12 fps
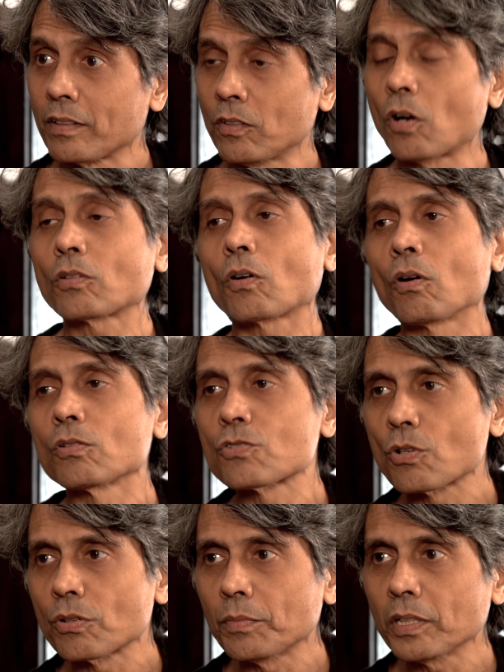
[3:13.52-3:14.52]
not all
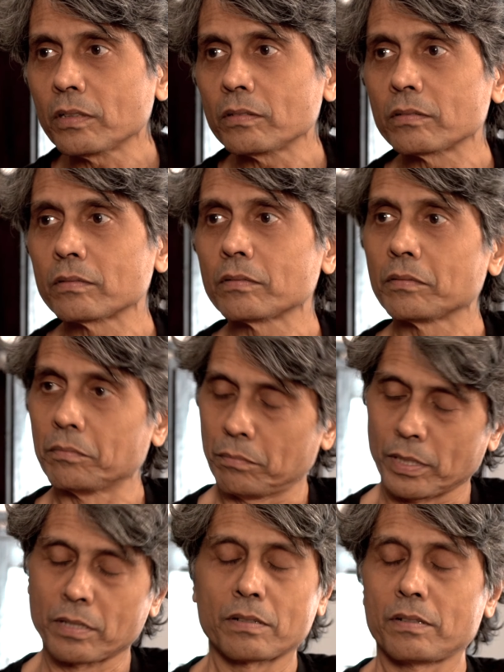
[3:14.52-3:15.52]
Soderbergh,
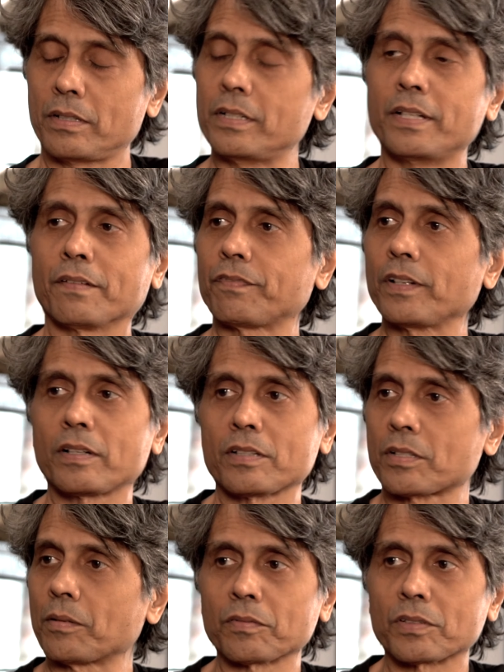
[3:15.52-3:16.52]
but definitely
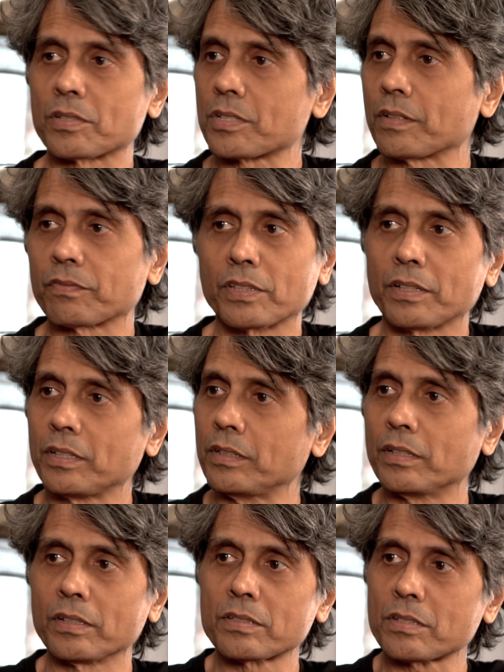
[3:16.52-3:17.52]
some of the stuff that he
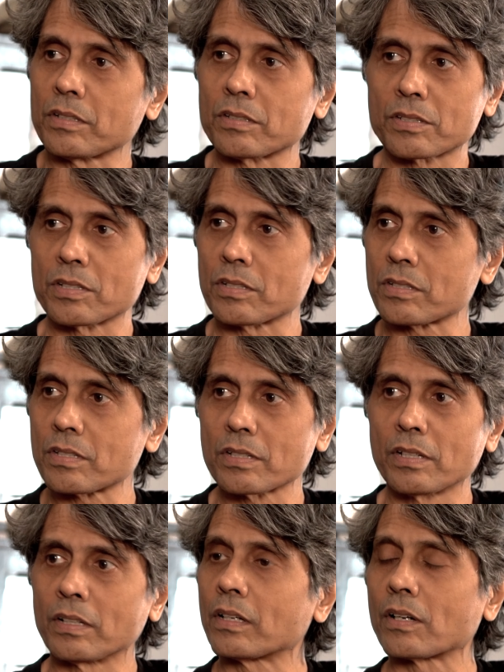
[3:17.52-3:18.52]
does is just
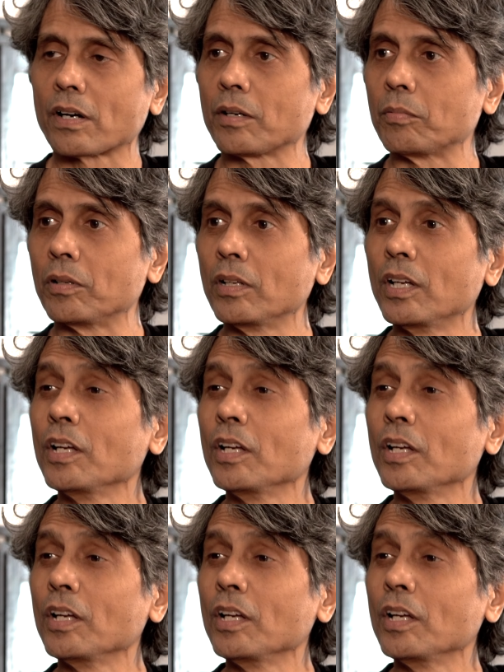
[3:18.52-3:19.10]
incredible.